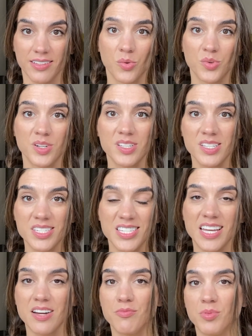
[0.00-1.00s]
When in this
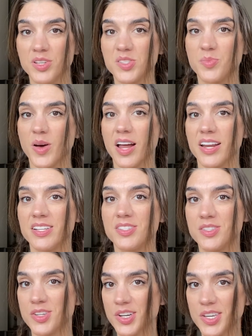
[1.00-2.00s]
state of bliss body,
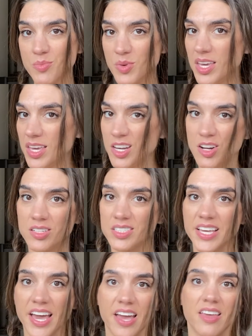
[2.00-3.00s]
dessert can be eaten all
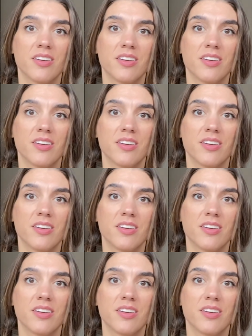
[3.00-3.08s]
day.